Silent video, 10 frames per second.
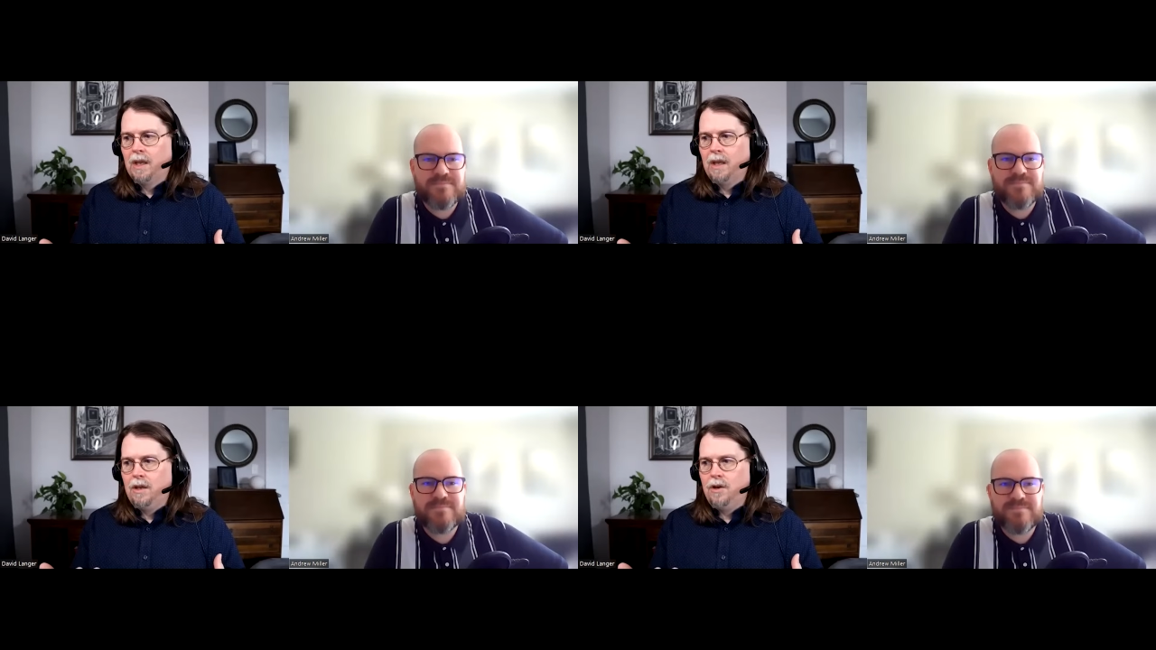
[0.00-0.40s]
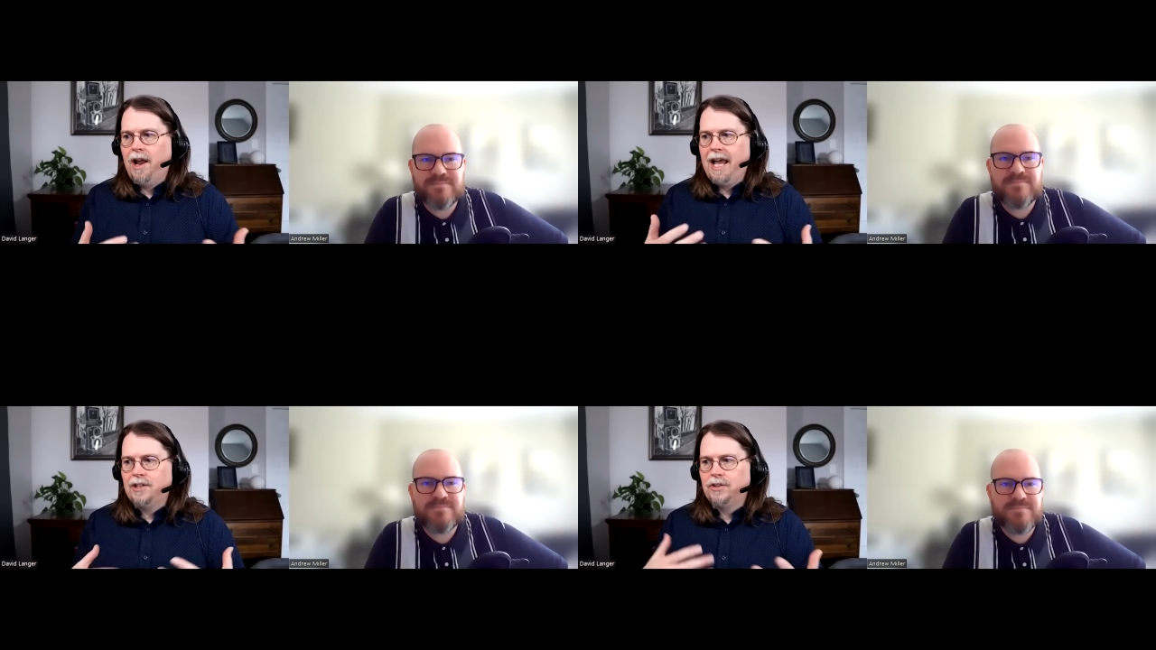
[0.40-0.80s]
Speaker 1: you're not
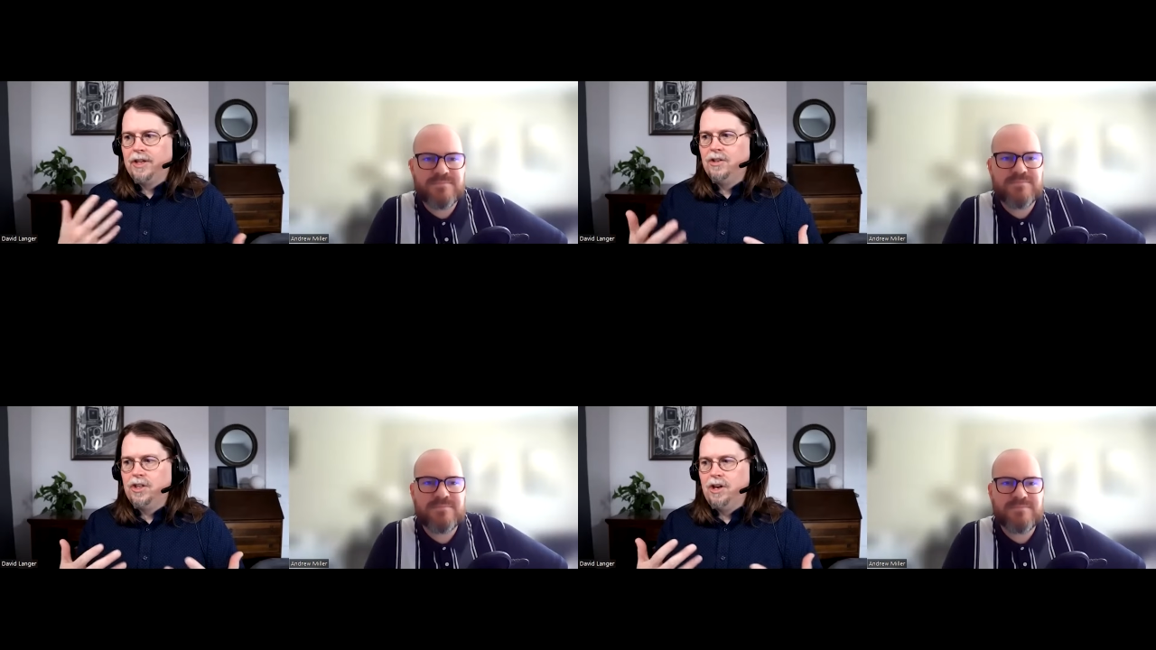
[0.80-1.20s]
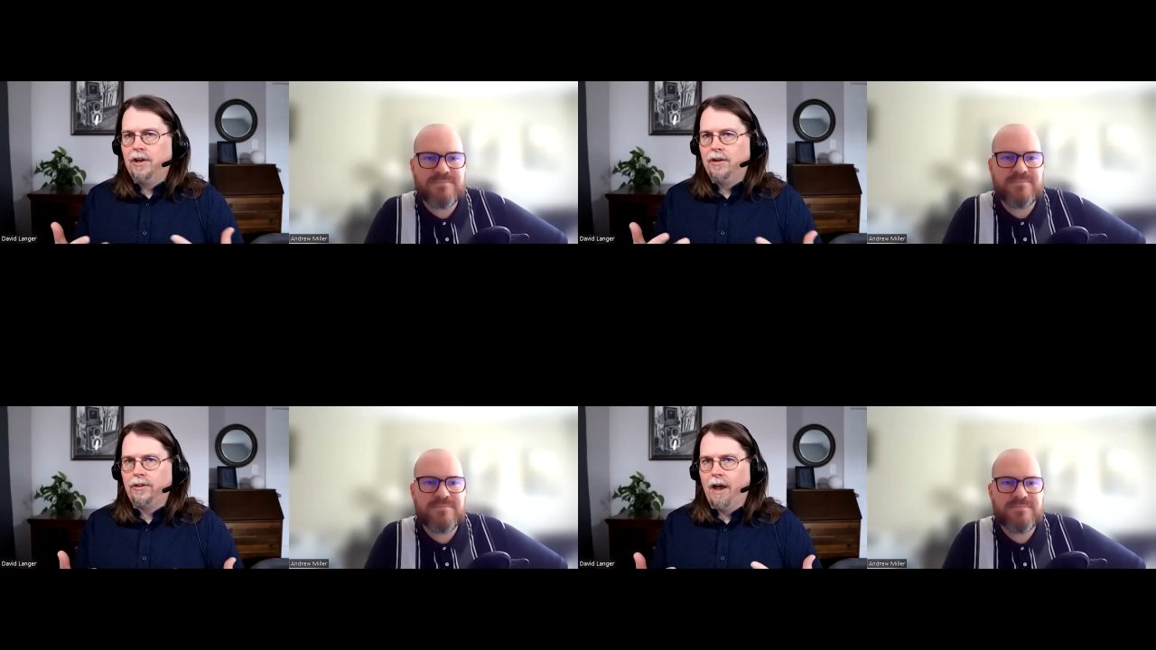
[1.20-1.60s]
actually engineering
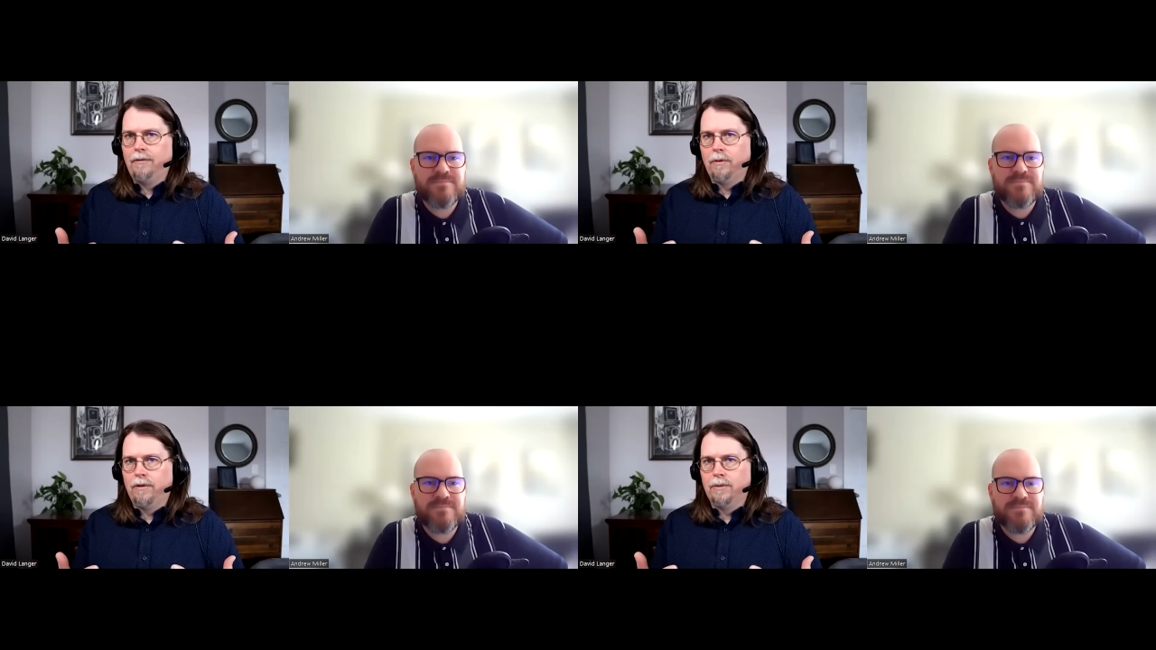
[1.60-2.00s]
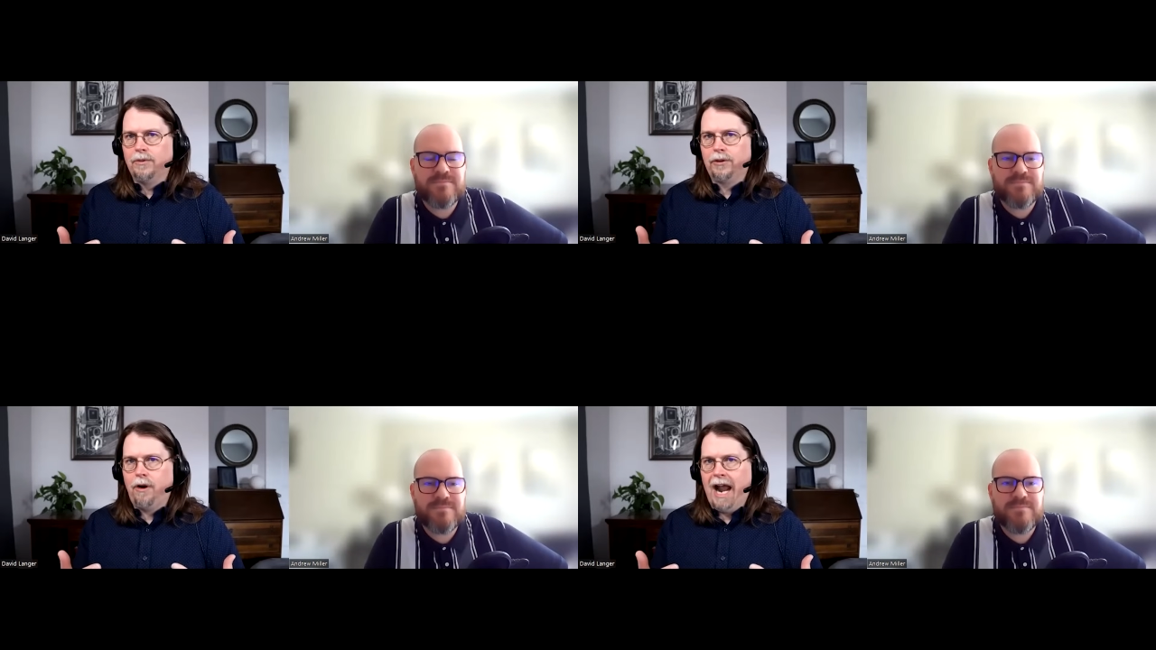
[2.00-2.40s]
software from
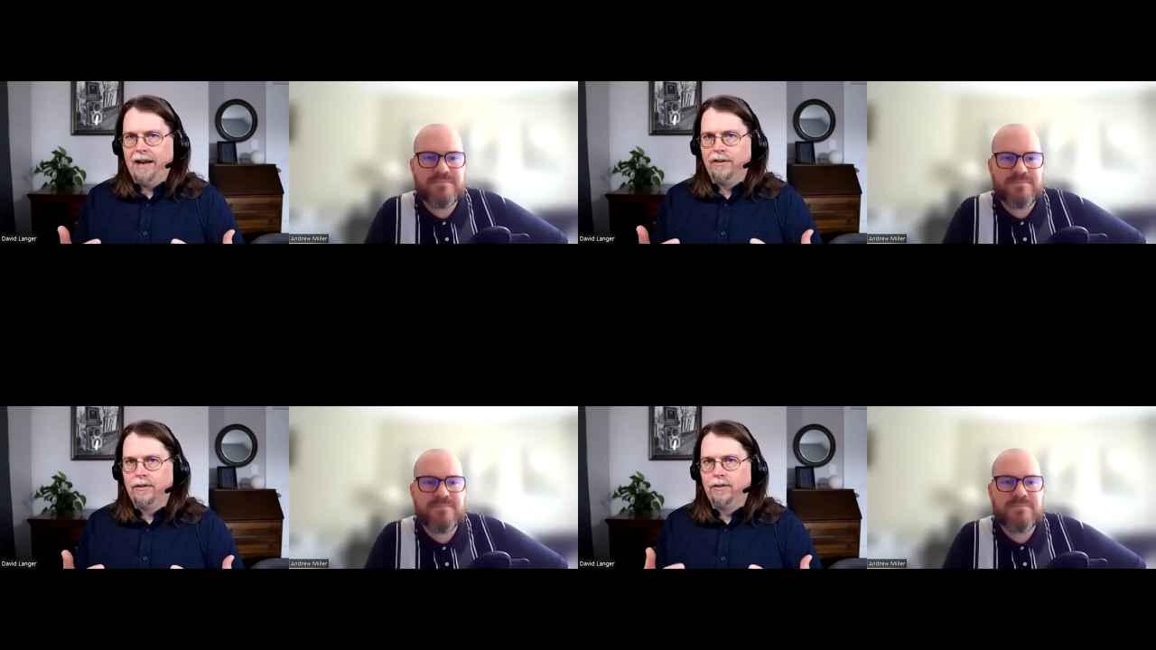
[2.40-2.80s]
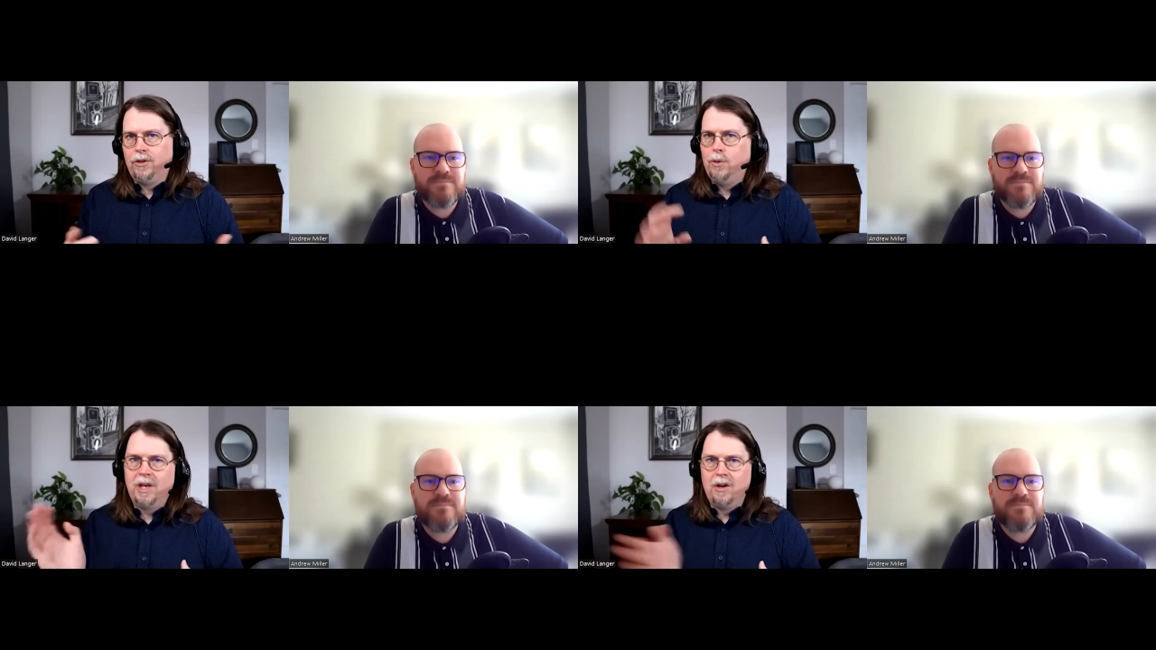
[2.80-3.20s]
scratch. So
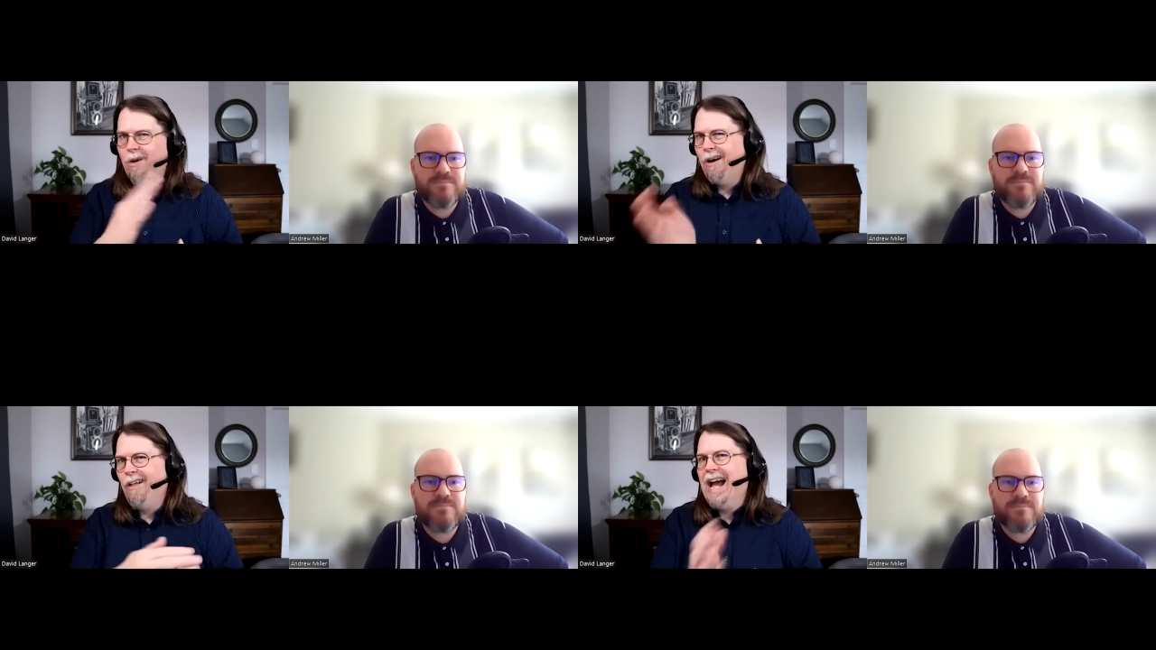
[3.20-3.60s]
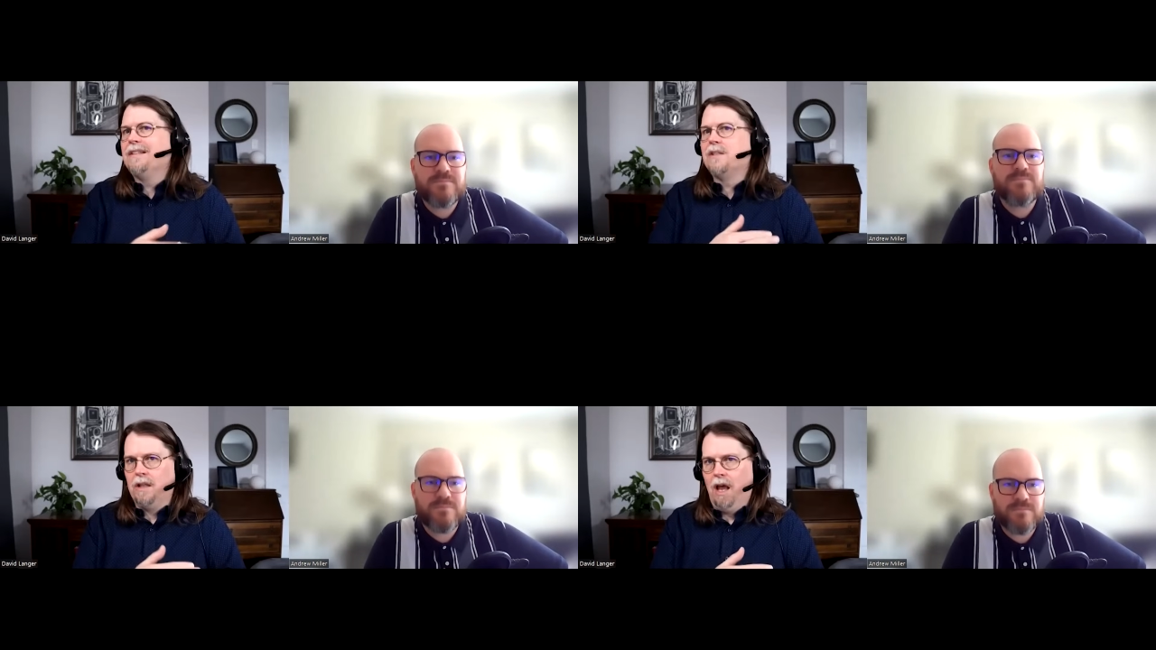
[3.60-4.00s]
you ignore all that
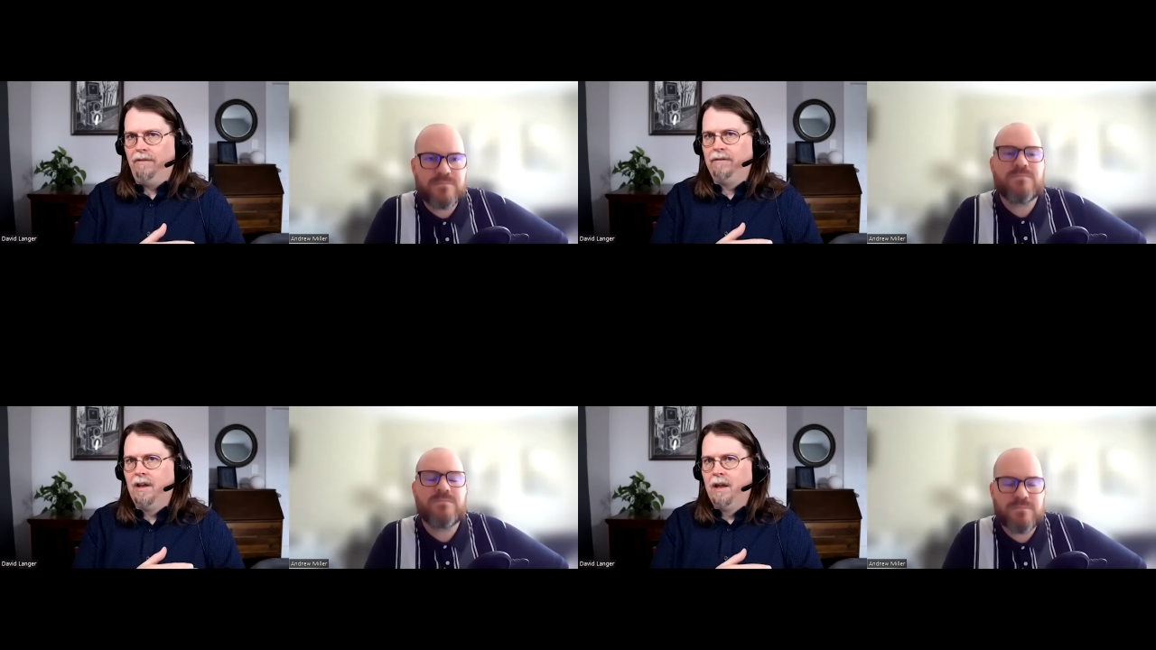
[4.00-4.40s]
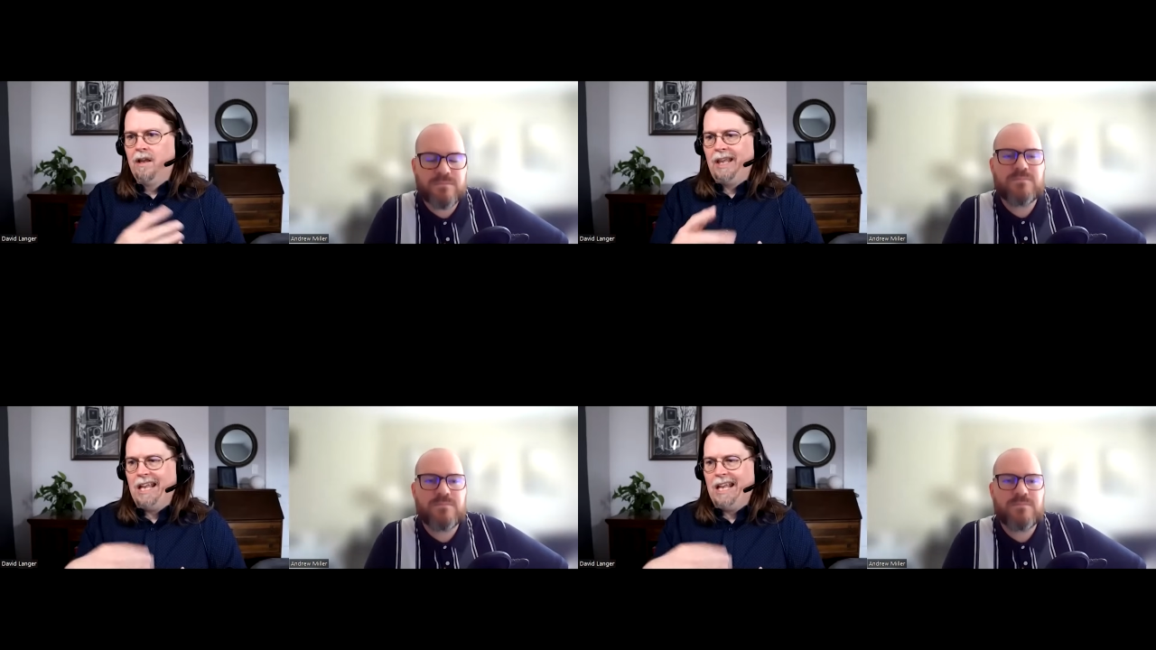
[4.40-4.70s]
stuff and you